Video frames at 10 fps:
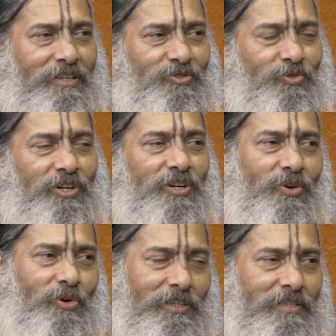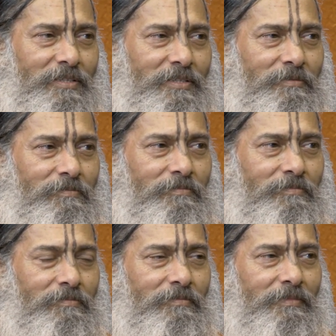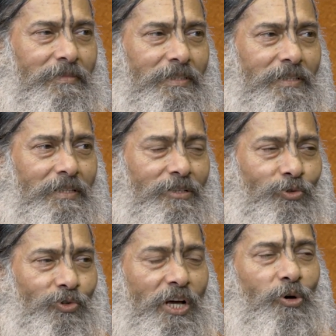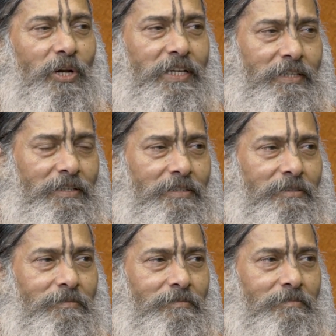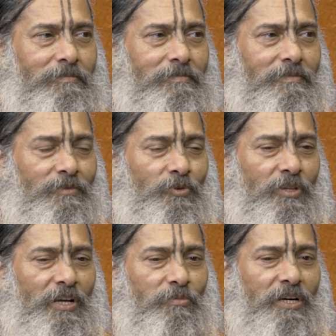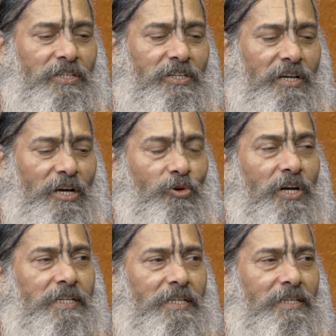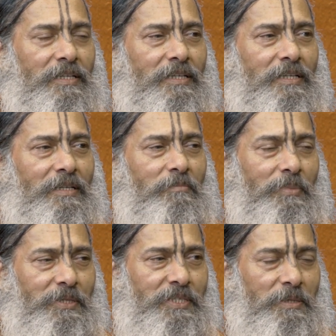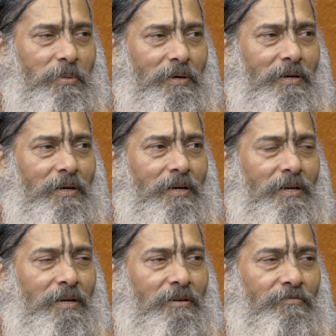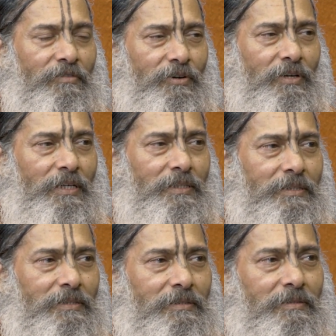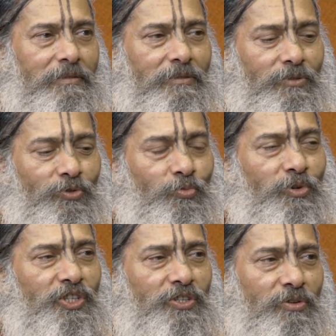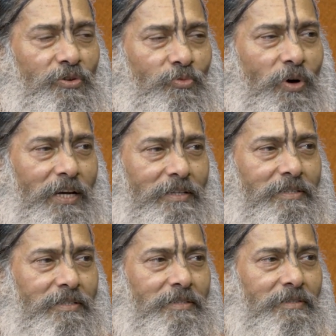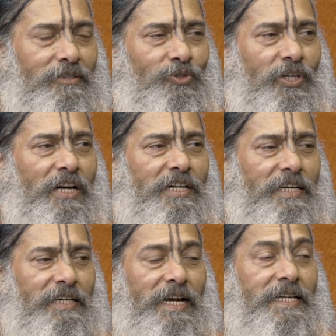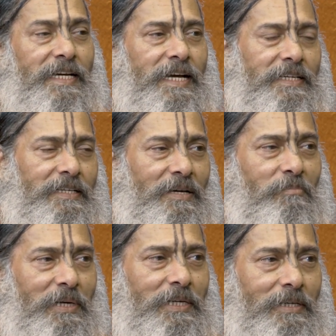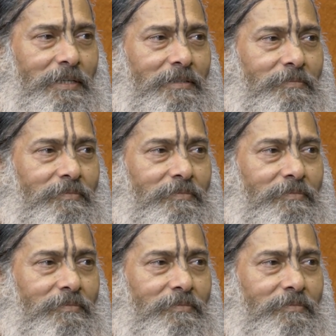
to control this, to regulate it. So dharma is a regulating principle for too much violence. You cannot eradicate it completely.